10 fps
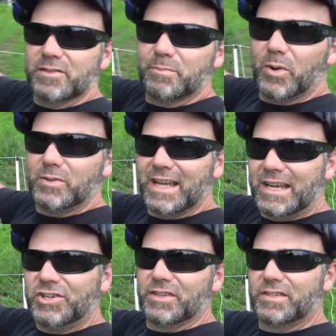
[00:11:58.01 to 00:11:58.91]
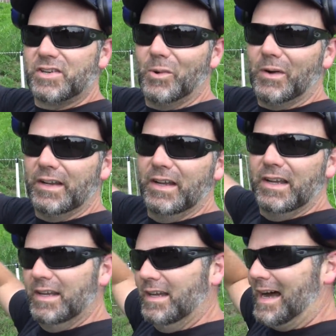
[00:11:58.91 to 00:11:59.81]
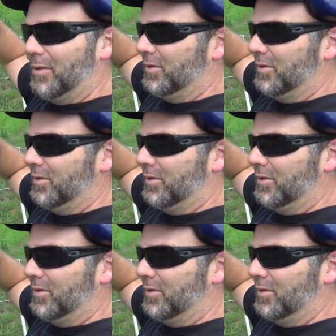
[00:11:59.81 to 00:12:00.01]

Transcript: is Bodacious corn. I